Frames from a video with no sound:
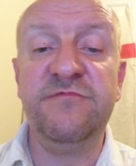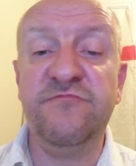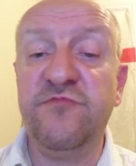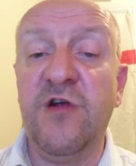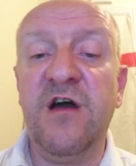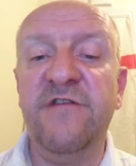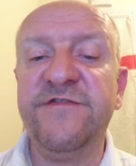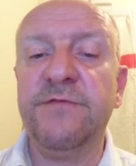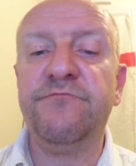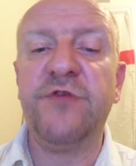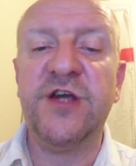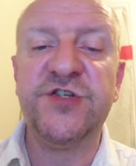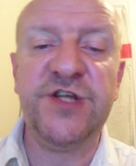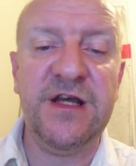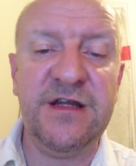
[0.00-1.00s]
rather than
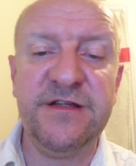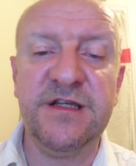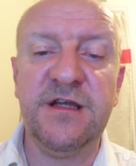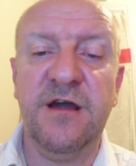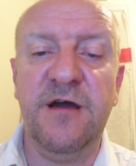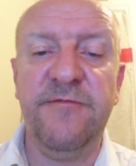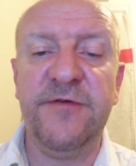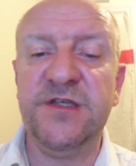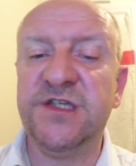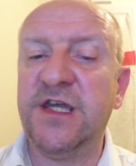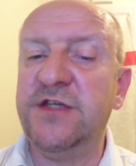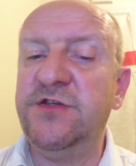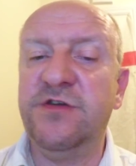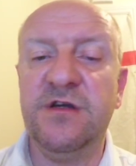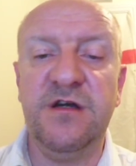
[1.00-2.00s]
brushing it under the carpet and
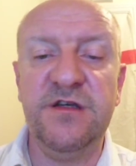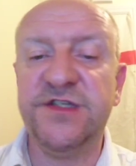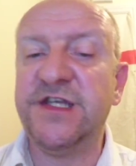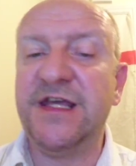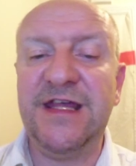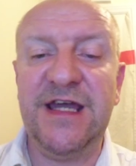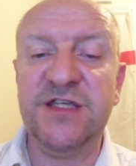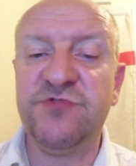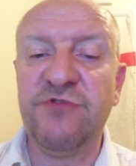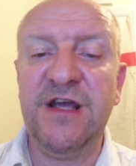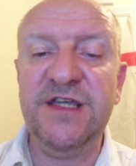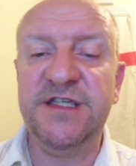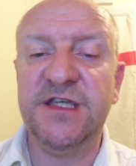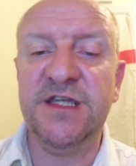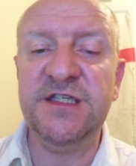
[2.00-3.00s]
saying you can't say that, it's
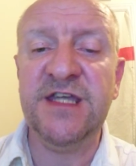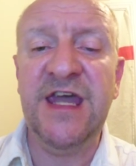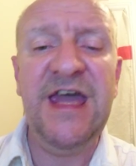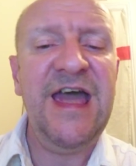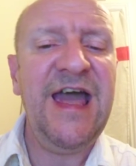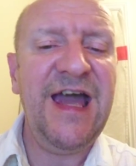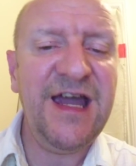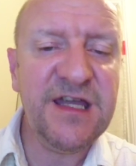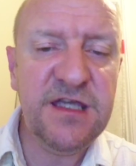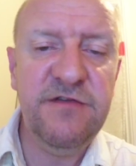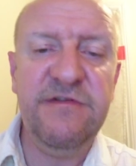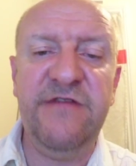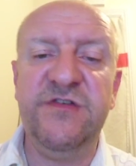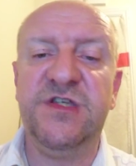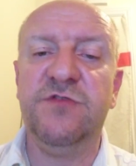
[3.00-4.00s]
racist, how can
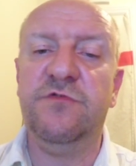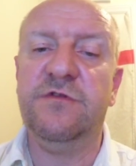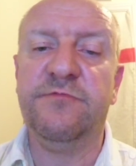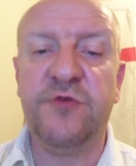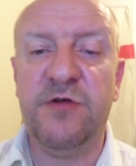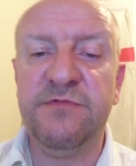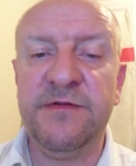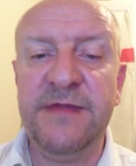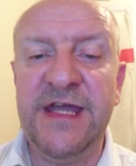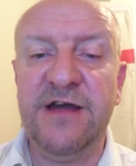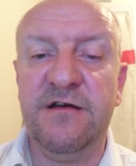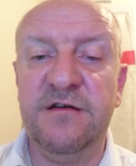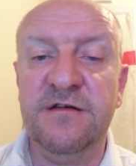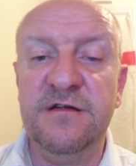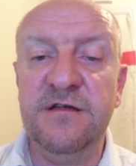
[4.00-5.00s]
you ever sort the problem
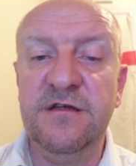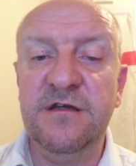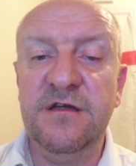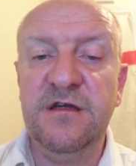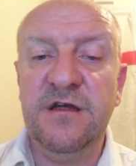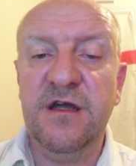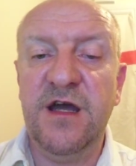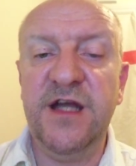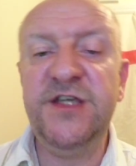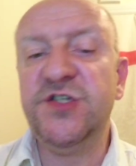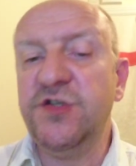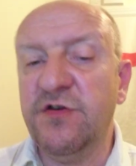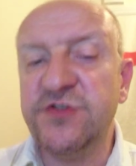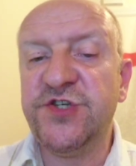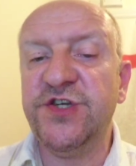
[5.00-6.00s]
out? And it's
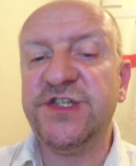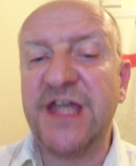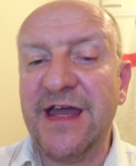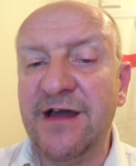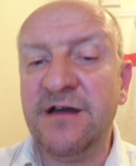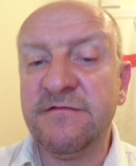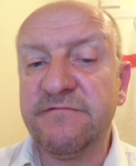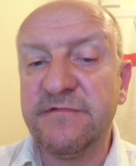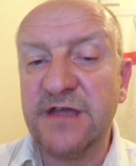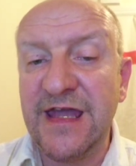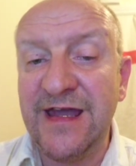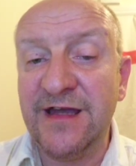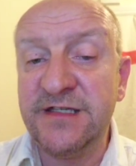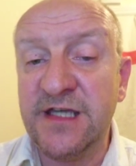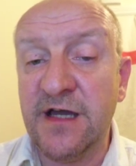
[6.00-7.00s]
not just our
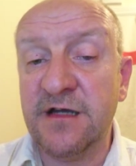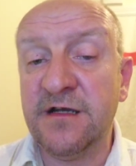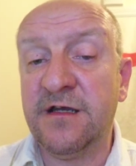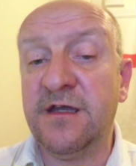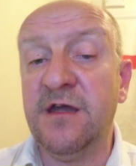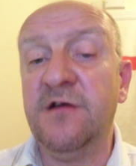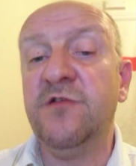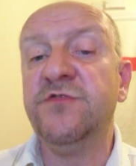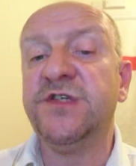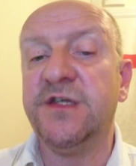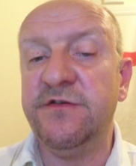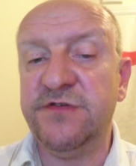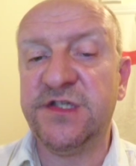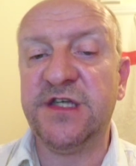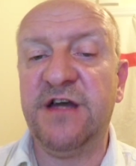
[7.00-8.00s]
young girls
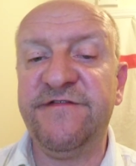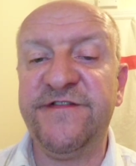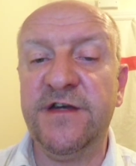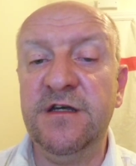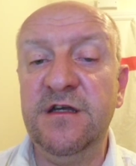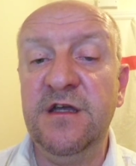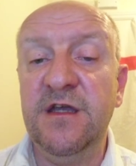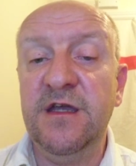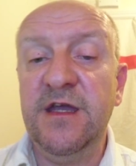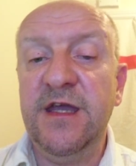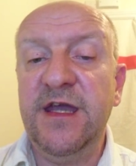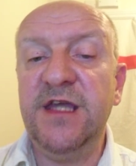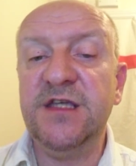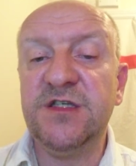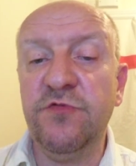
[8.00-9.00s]
who suffer,
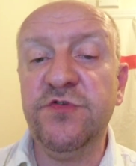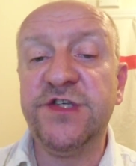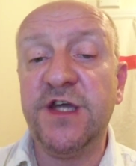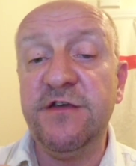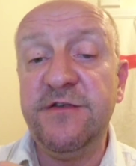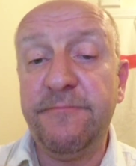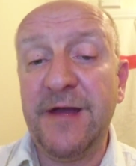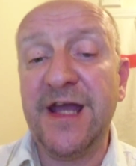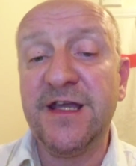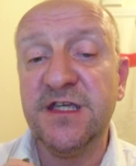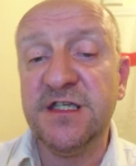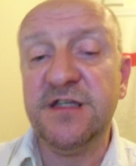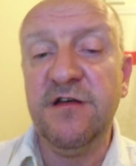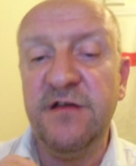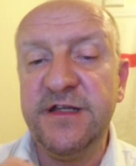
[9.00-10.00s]
it's also the
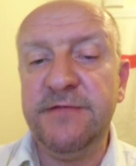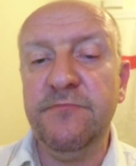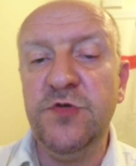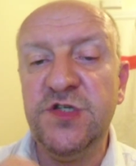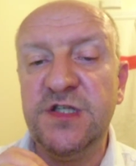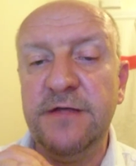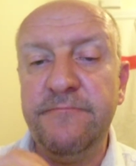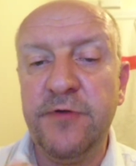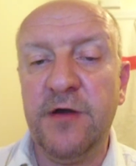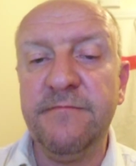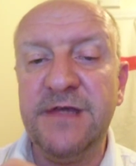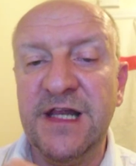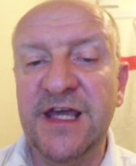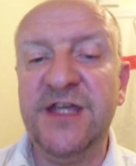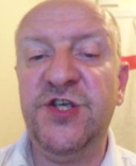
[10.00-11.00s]
Pakistani Muslim
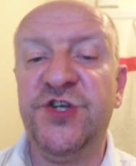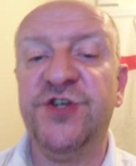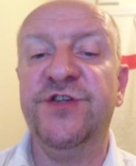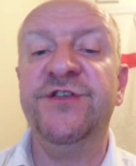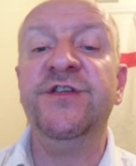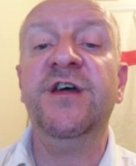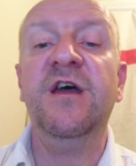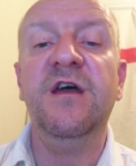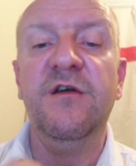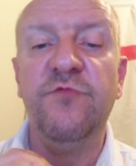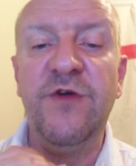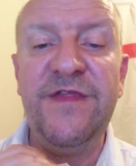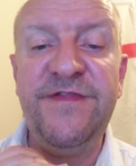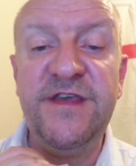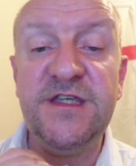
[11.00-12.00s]
population.
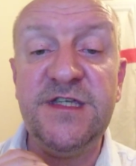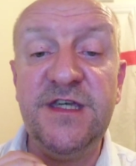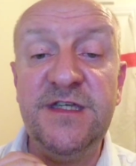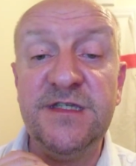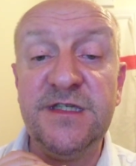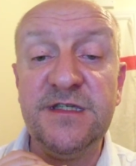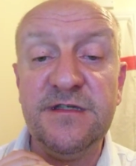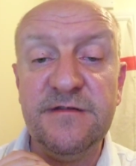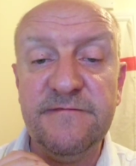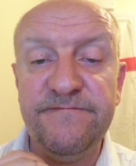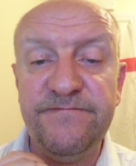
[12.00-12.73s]
When this is